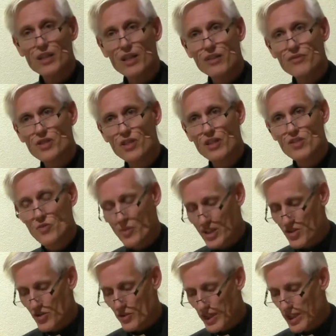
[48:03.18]
after his
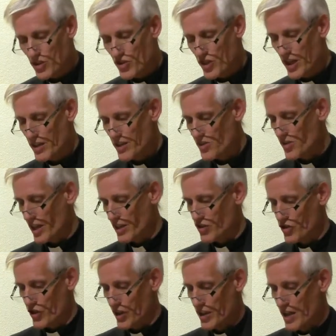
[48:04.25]
resurrection and
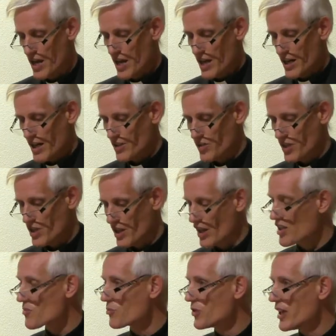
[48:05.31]
ascension, as he
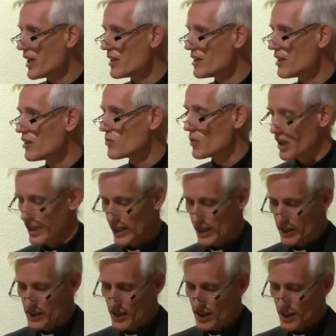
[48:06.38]
takes bread and
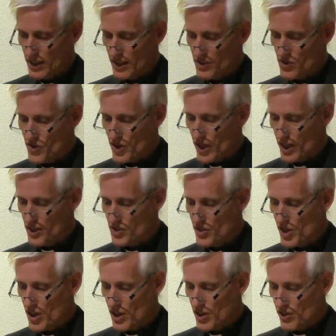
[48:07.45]
wine and says,
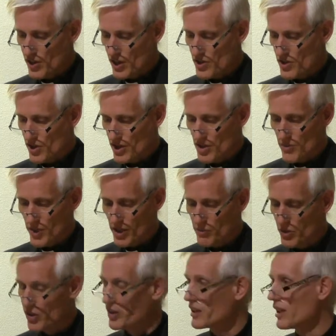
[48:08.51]
this is my
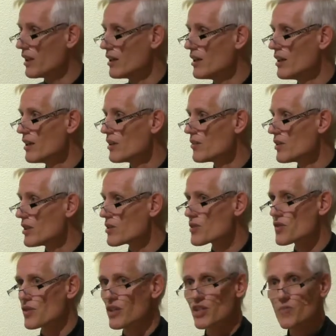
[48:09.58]
body,
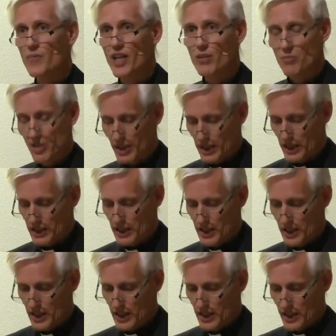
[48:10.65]
this is my blood,
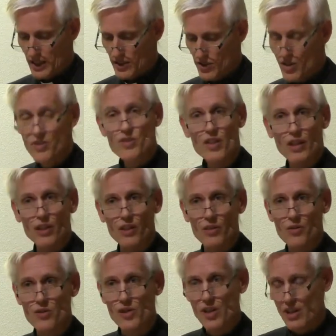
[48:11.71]
and
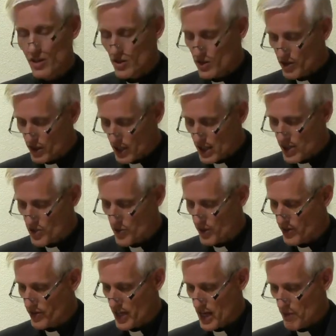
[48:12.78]
continues to eat
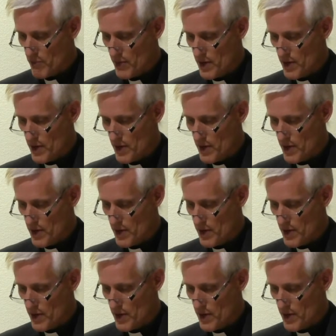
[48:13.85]
with them.